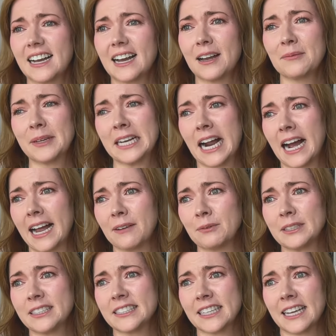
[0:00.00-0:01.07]
I mean, I
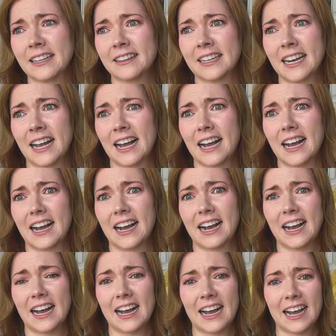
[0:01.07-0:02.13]
would say that
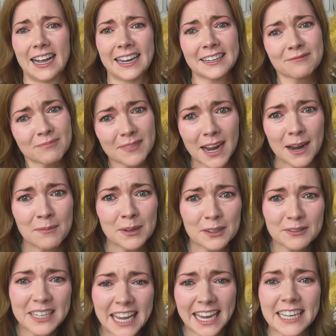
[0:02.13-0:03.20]
I I'm
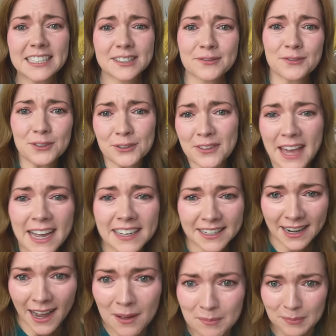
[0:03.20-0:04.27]
a case for that
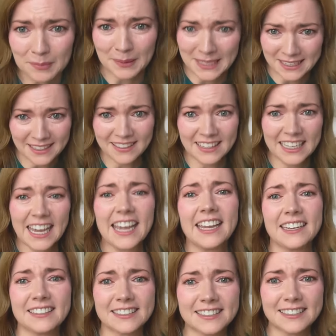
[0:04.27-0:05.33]
not being the
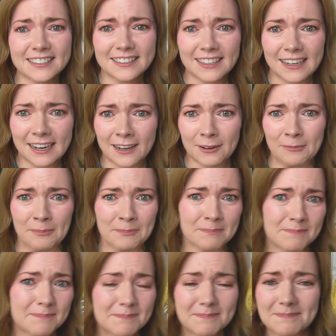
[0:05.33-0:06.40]
case.
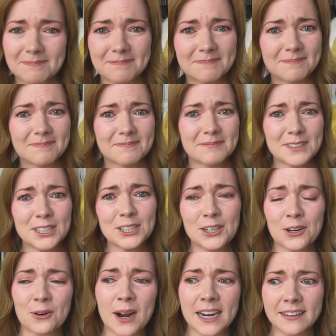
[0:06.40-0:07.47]
Um, you
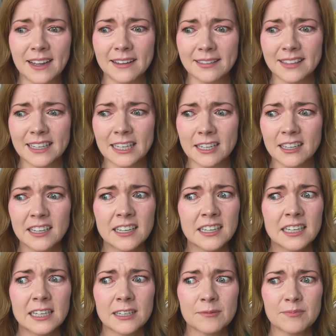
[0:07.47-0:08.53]
know, I, I think
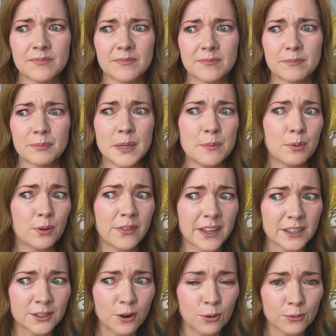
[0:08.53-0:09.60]
people
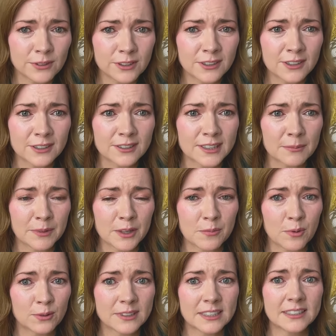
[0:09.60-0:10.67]
that are older are some of the
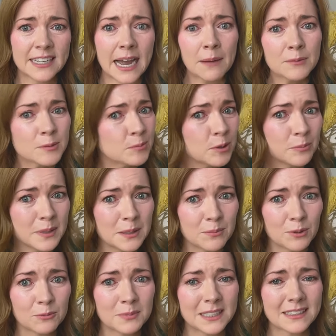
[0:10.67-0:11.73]
most adaptable
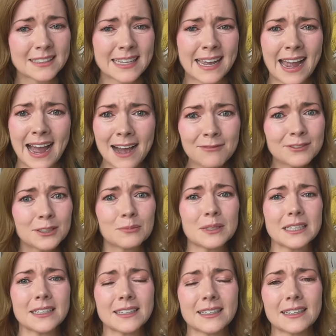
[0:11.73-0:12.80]
people because they have to
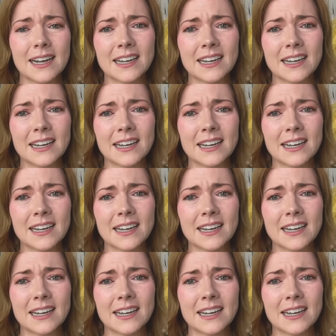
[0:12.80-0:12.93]
be.